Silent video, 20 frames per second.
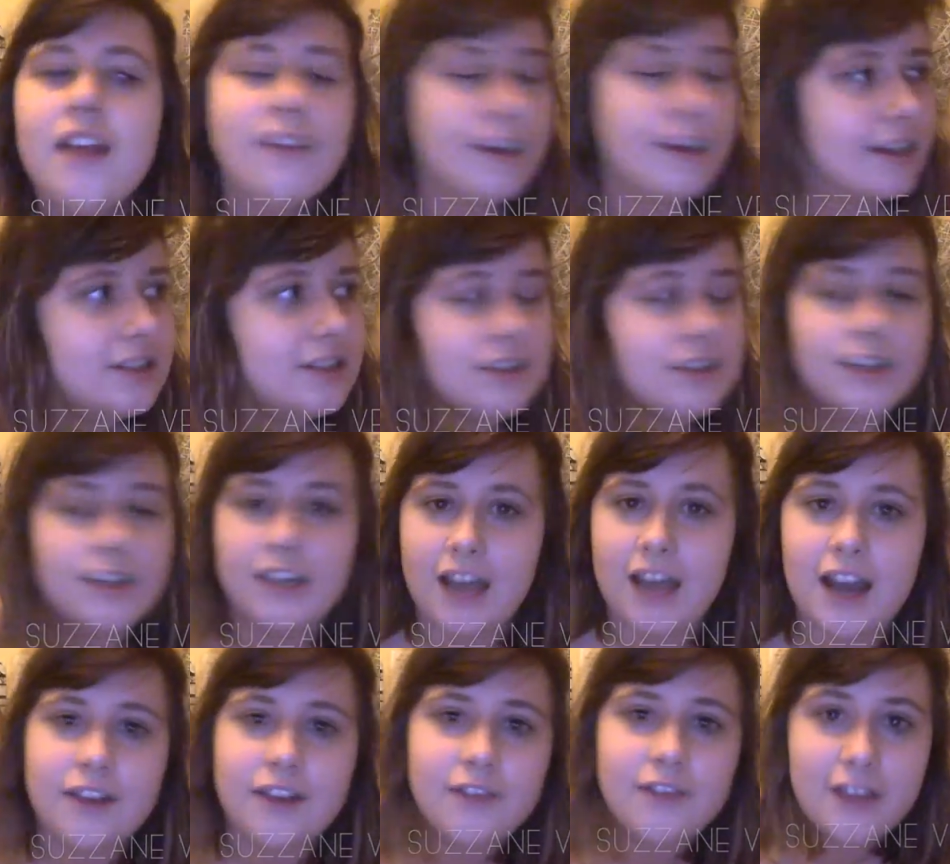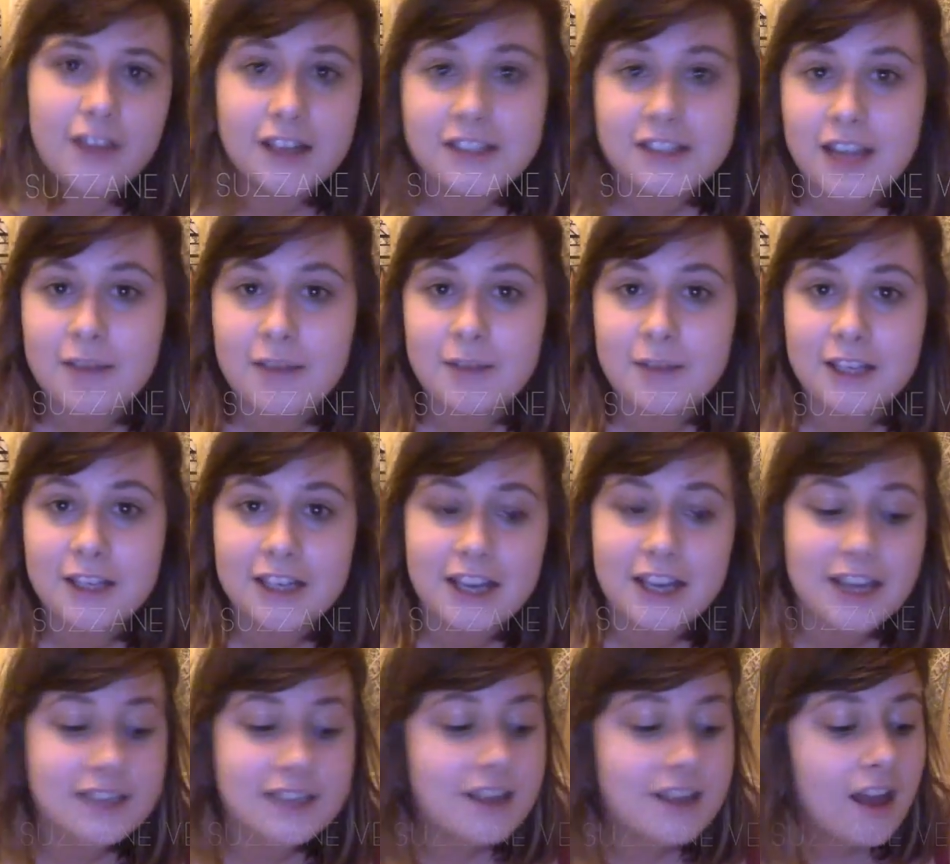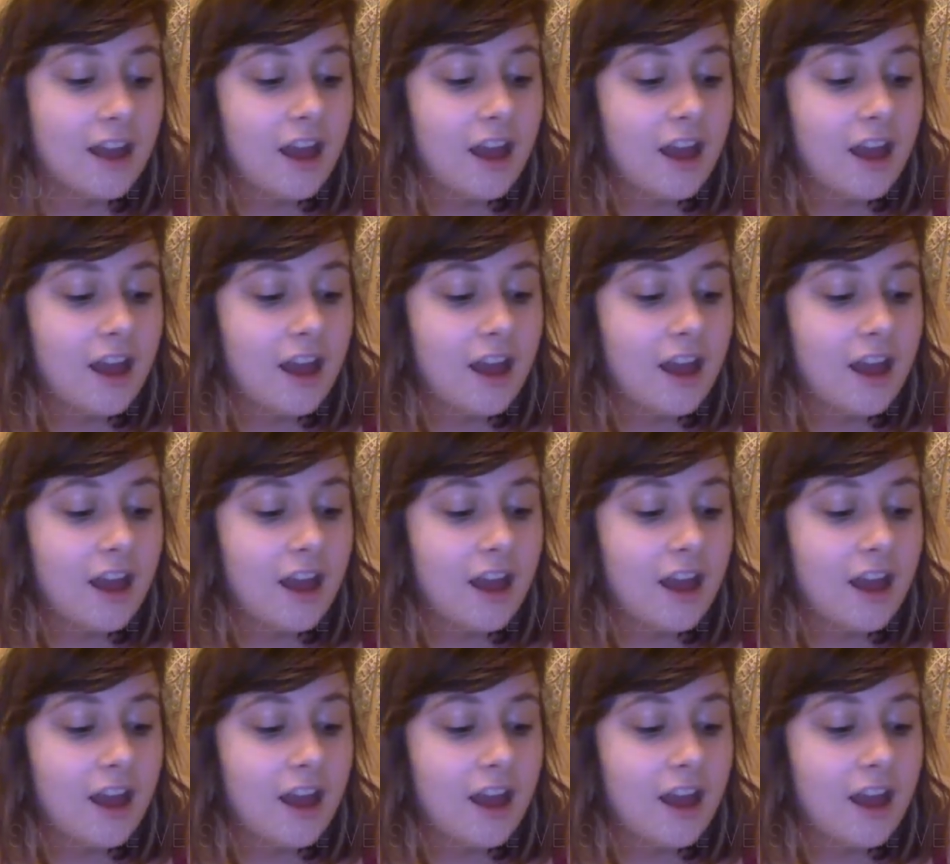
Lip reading: get stuck in your head for like 10 million years.